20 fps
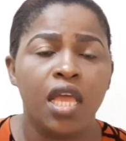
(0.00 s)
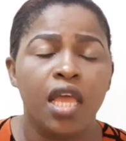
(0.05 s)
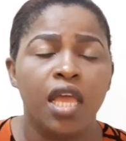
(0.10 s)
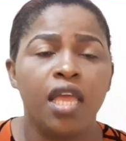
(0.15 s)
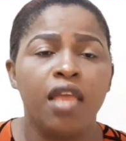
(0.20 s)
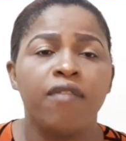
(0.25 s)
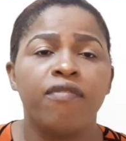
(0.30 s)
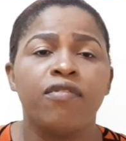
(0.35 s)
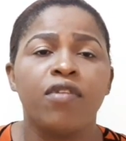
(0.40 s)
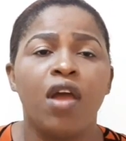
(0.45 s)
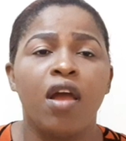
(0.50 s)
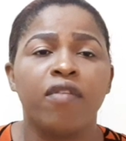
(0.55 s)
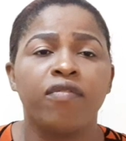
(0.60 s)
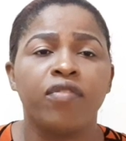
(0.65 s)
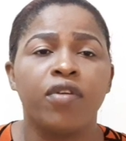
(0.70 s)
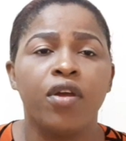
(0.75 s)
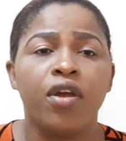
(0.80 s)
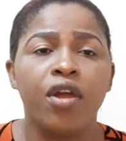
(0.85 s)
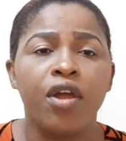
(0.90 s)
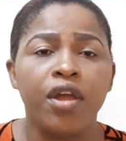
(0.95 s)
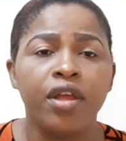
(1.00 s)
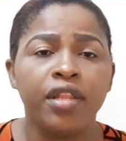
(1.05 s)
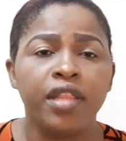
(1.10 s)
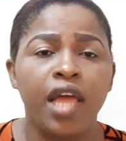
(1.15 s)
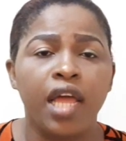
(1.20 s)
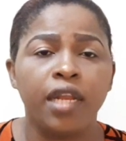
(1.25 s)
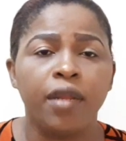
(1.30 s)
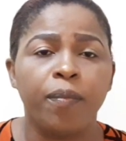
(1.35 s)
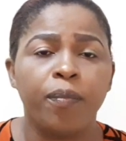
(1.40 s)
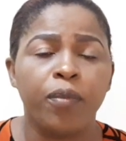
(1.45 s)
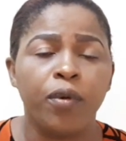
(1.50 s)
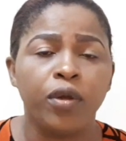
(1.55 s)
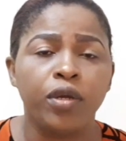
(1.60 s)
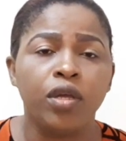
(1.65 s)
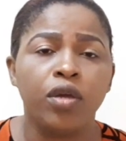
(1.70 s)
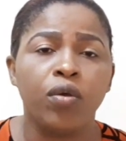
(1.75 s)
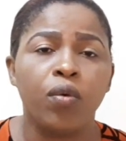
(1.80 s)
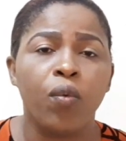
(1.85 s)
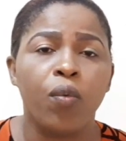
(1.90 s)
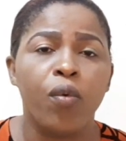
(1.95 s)
If you have heard that the
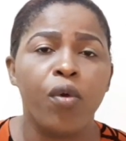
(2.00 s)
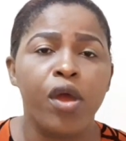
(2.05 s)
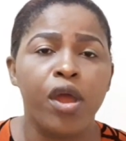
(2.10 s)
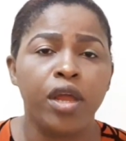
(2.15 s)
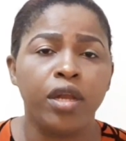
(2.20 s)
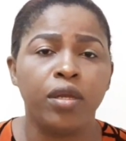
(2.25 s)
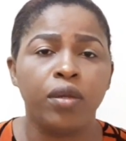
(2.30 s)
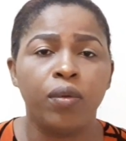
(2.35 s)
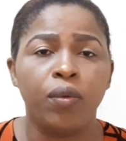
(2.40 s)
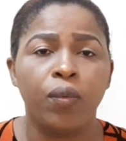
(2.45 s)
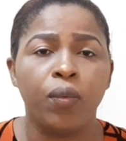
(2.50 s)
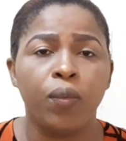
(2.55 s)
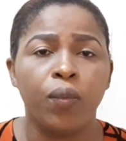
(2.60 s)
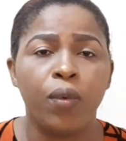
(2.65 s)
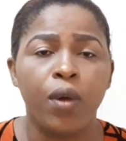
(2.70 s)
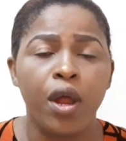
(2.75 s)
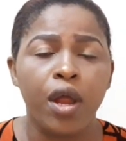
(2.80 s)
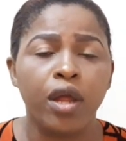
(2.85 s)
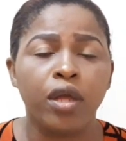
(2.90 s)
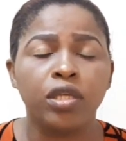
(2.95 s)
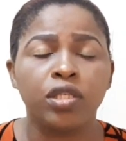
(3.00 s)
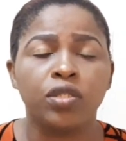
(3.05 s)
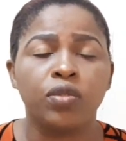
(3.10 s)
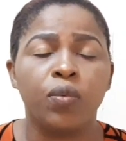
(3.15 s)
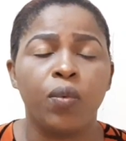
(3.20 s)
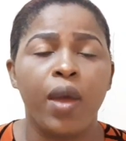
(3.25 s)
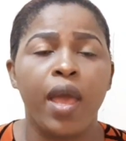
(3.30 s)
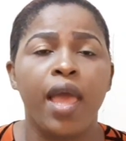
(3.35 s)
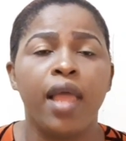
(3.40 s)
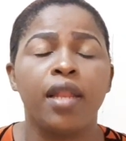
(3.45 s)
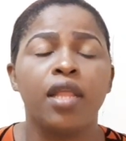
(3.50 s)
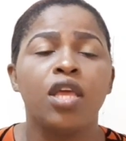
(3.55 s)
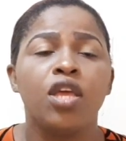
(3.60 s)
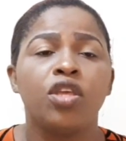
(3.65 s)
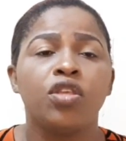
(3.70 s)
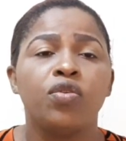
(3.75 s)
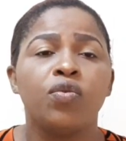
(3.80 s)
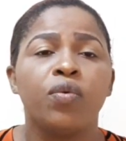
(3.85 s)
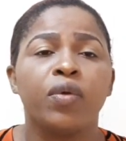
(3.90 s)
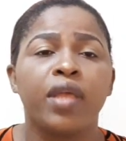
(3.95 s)
product works well,
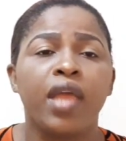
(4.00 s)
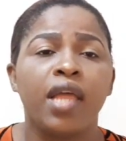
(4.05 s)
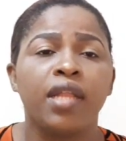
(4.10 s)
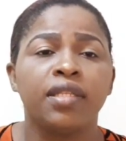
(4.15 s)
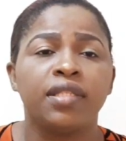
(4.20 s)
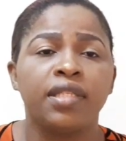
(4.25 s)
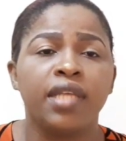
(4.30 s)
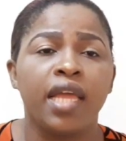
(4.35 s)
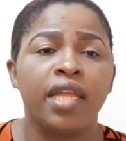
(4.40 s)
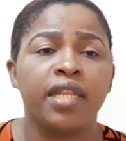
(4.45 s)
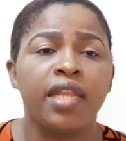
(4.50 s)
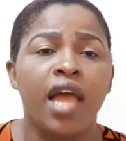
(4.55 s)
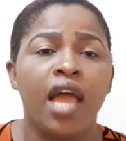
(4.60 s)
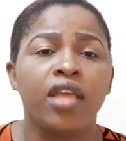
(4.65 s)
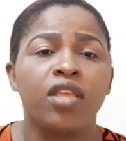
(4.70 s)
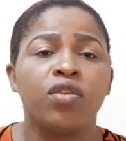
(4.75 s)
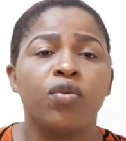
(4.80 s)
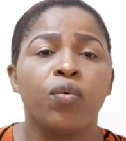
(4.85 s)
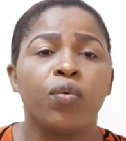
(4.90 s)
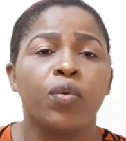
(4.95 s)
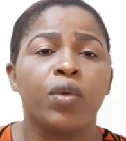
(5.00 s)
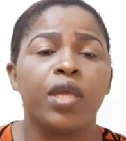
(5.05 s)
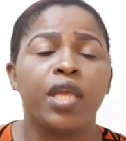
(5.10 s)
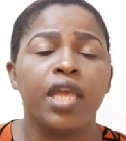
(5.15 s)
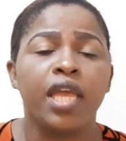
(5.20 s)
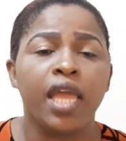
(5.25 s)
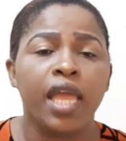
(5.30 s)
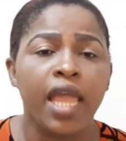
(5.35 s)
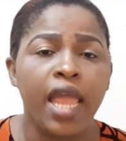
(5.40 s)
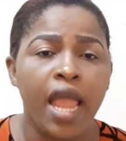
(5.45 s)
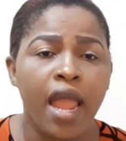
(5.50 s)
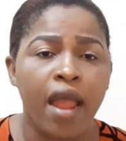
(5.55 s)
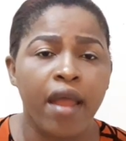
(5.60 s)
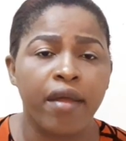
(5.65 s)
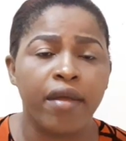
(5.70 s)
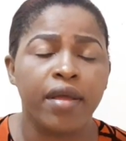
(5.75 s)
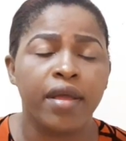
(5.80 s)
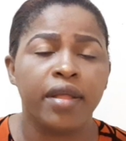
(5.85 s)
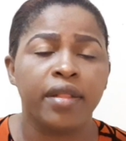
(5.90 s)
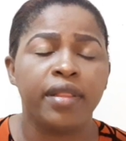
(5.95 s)
you can say that you
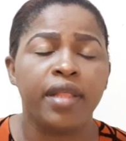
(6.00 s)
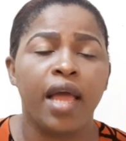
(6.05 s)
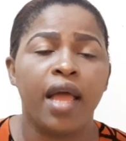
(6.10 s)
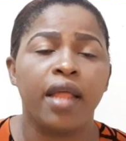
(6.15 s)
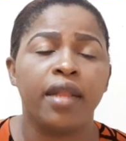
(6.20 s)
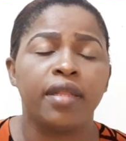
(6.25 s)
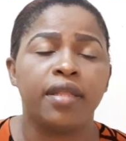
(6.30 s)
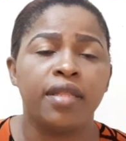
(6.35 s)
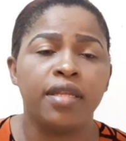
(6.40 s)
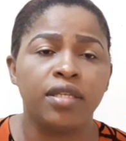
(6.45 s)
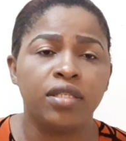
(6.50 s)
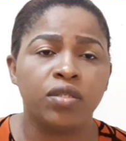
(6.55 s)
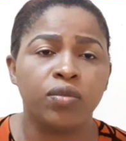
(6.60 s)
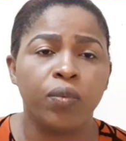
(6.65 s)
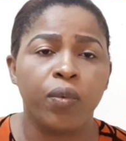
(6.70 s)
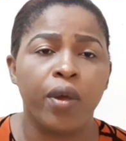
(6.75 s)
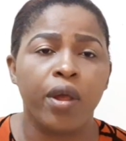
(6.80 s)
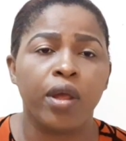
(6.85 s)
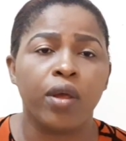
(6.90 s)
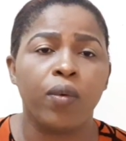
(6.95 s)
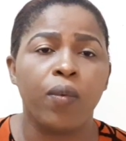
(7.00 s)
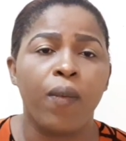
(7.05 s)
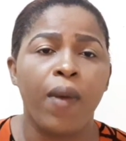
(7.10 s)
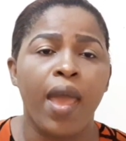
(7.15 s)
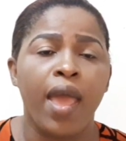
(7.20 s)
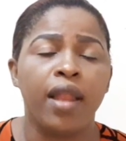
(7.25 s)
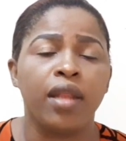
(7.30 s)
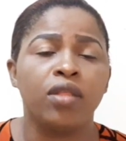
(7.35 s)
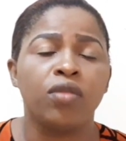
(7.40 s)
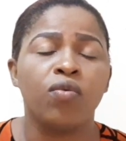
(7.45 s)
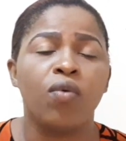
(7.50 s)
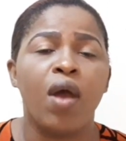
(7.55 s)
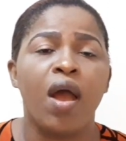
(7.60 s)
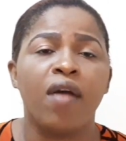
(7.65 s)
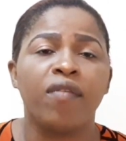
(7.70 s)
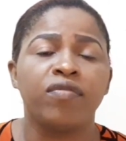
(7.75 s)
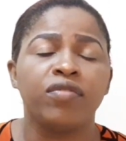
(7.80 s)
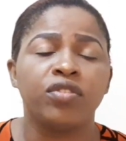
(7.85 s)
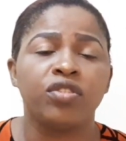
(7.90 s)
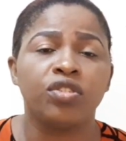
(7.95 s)
hear that this works well. You
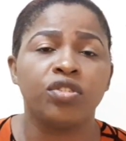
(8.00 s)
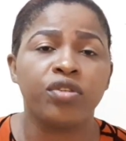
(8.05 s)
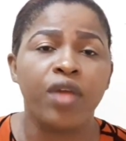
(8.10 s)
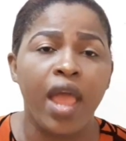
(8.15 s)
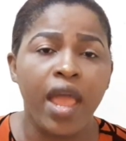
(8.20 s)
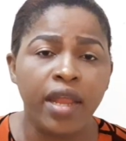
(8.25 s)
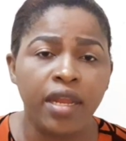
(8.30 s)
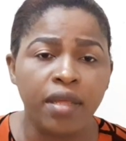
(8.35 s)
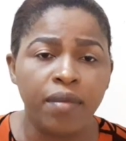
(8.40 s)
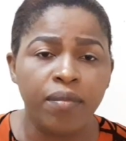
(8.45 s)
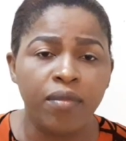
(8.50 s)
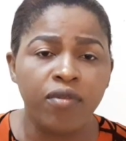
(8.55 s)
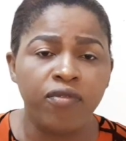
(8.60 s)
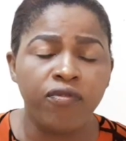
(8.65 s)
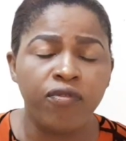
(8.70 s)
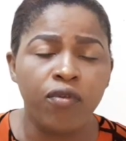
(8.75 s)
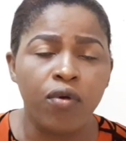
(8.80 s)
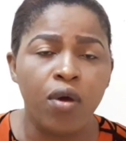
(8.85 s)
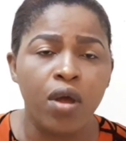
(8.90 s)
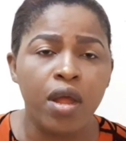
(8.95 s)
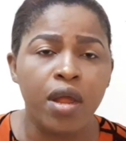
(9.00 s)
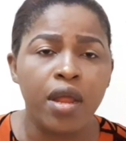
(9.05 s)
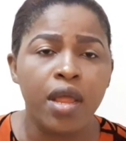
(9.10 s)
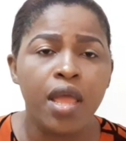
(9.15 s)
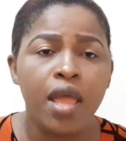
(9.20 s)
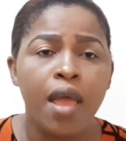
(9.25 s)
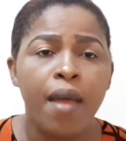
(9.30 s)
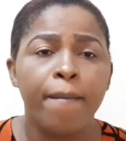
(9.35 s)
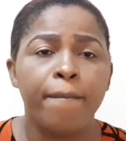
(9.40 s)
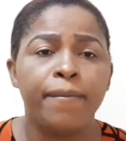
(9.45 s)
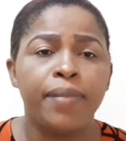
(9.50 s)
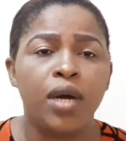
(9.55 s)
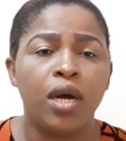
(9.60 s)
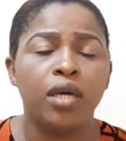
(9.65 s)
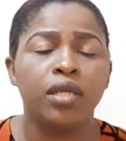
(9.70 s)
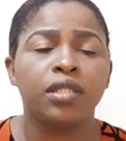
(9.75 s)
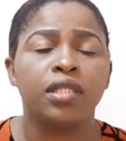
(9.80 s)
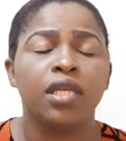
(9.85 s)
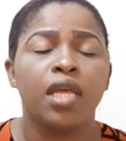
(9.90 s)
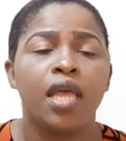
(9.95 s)
haven't tried it before,
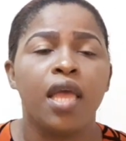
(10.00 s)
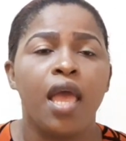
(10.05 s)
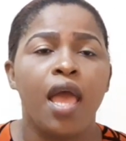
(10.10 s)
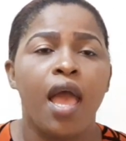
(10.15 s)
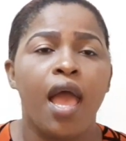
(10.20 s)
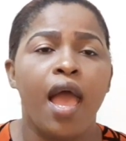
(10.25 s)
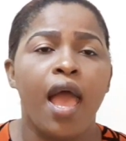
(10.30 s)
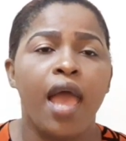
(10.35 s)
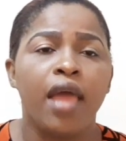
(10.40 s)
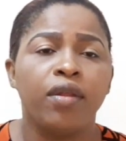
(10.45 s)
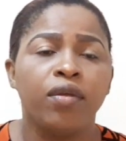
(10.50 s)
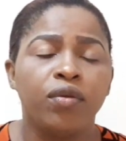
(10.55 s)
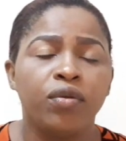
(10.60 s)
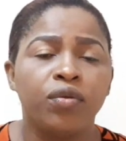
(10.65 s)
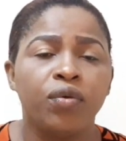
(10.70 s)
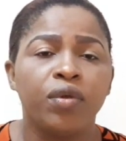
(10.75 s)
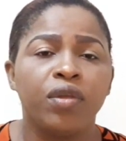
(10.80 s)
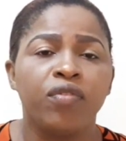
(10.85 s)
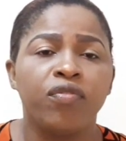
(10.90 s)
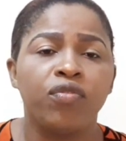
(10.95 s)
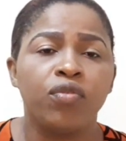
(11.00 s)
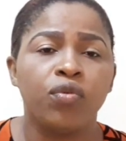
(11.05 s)
but I don't know if you